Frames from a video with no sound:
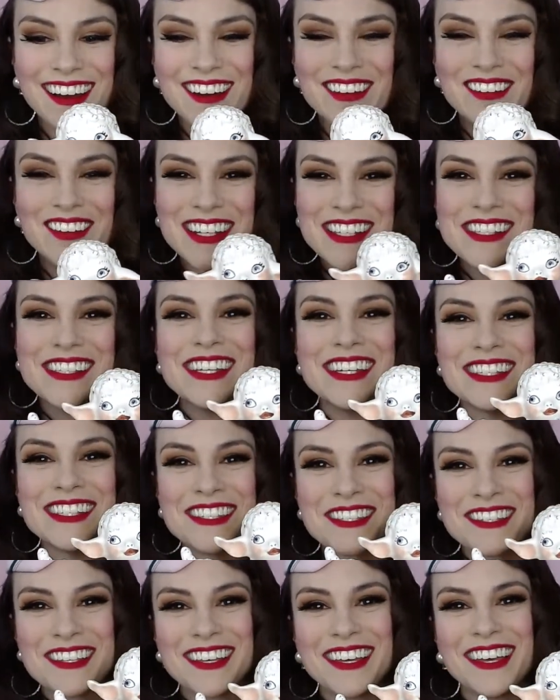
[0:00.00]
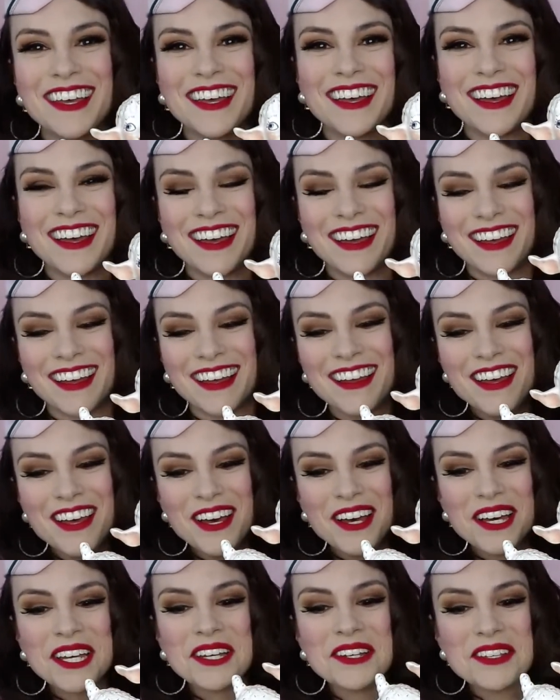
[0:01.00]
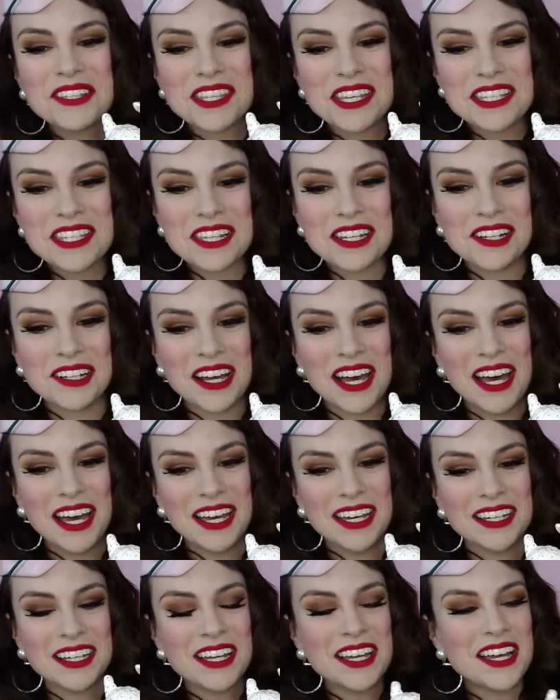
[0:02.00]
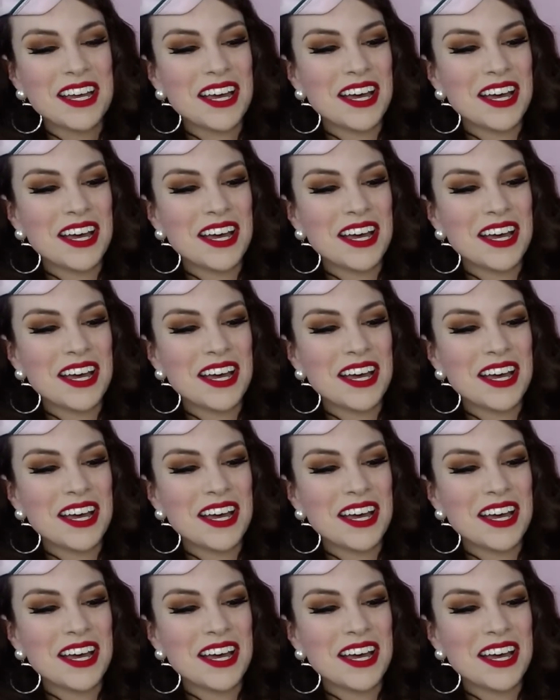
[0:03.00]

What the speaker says: What is this? Who's this little guy?